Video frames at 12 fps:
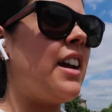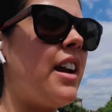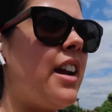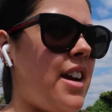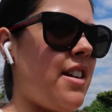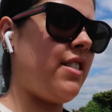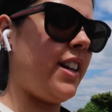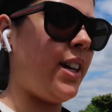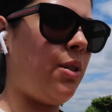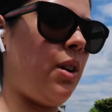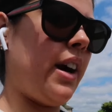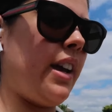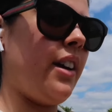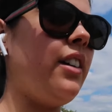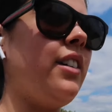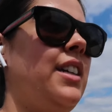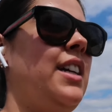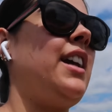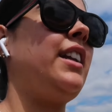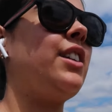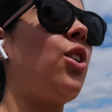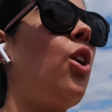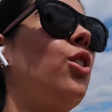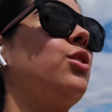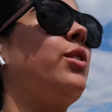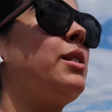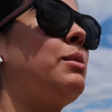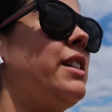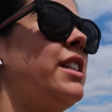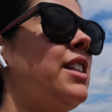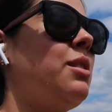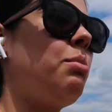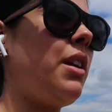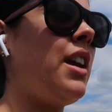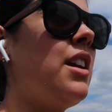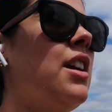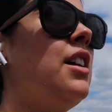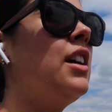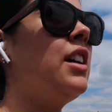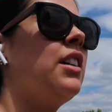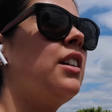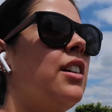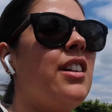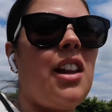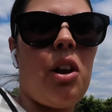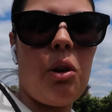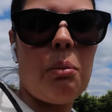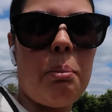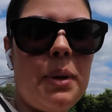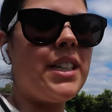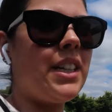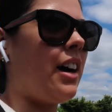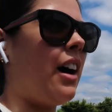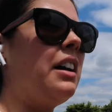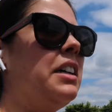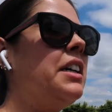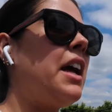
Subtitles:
eerily quiet, and it's hot, so I expected this to be a lot busier.